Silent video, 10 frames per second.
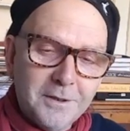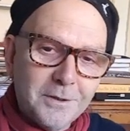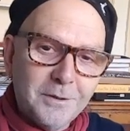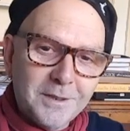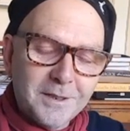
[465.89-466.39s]

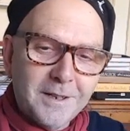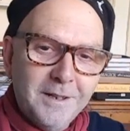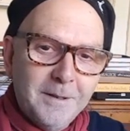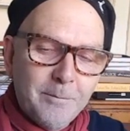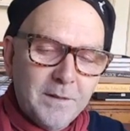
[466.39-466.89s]
So
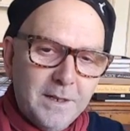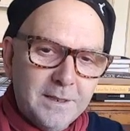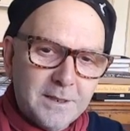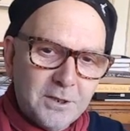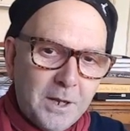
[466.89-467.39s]

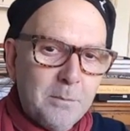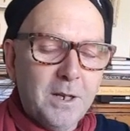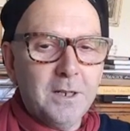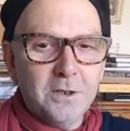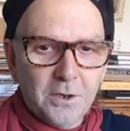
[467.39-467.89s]
it's shaped
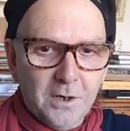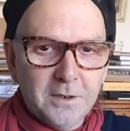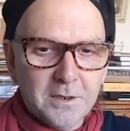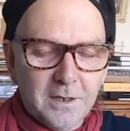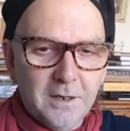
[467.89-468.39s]
like a
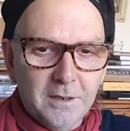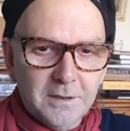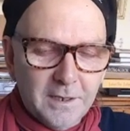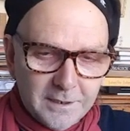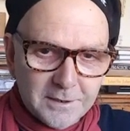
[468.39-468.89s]
giant
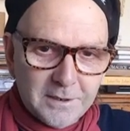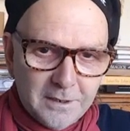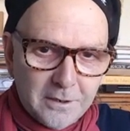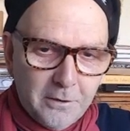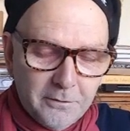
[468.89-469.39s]
like a
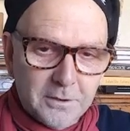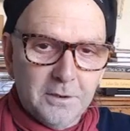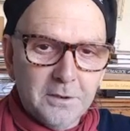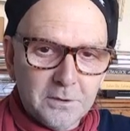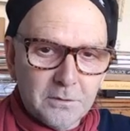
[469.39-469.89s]

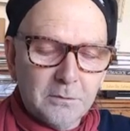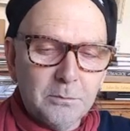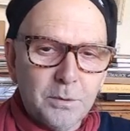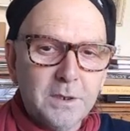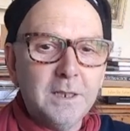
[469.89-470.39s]
sarcophagus,
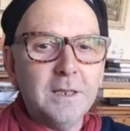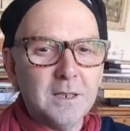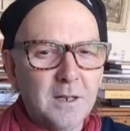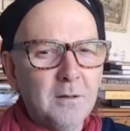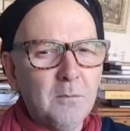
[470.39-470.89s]
but it's
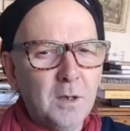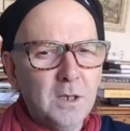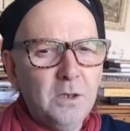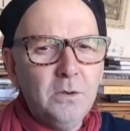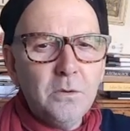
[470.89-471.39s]
at
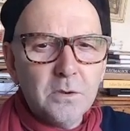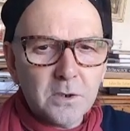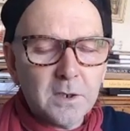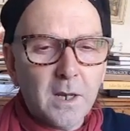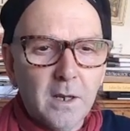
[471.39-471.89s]
huge
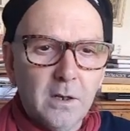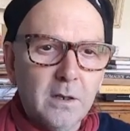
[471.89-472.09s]
scale.